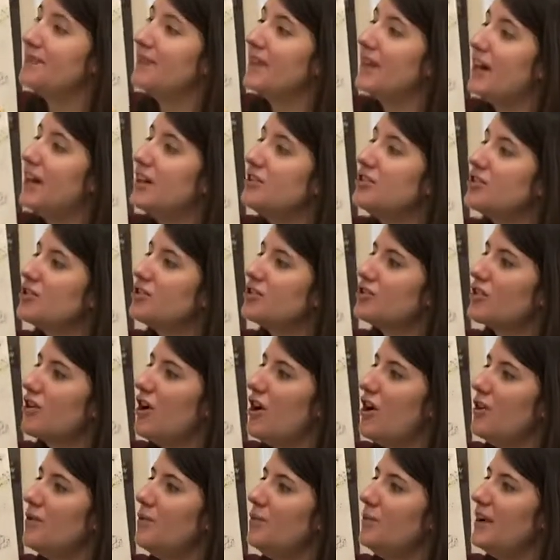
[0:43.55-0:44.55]
A
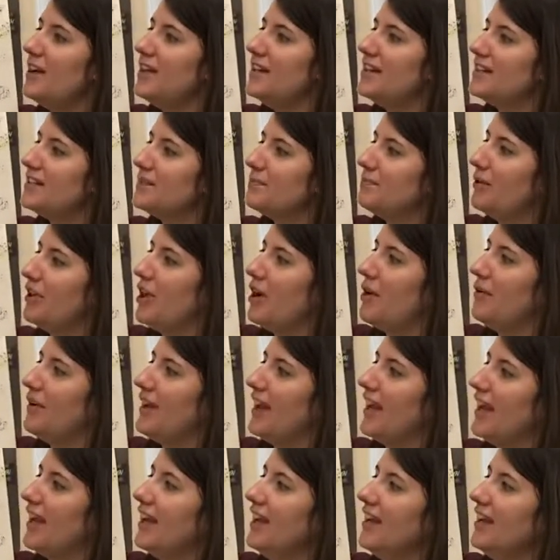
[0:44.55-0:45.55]
strong wind is blowing.